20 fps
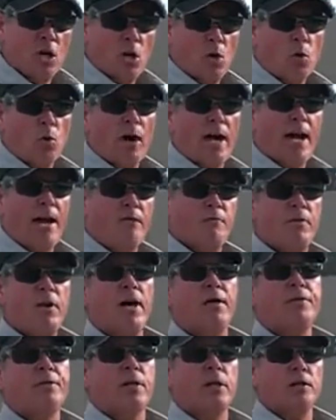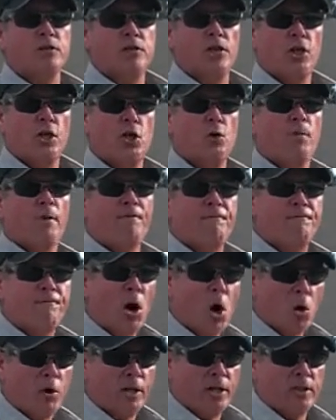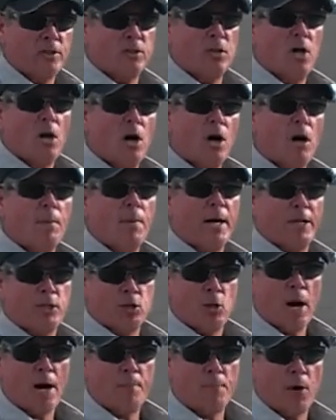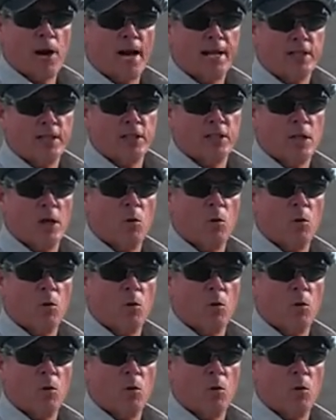where I have nothing else to do but focus on my dry practice.